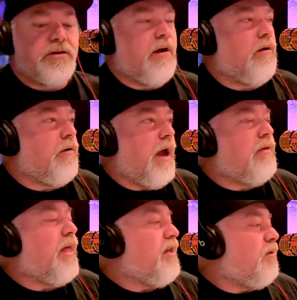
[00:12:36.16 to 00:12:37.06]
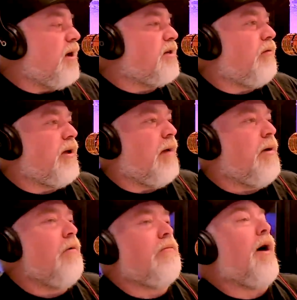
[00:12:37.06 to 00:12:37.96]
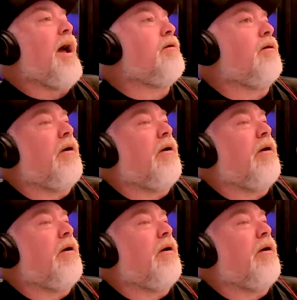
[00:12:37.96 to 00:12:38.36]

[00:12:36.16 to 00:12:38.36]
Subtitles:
So, they're the ones that ring up. Why do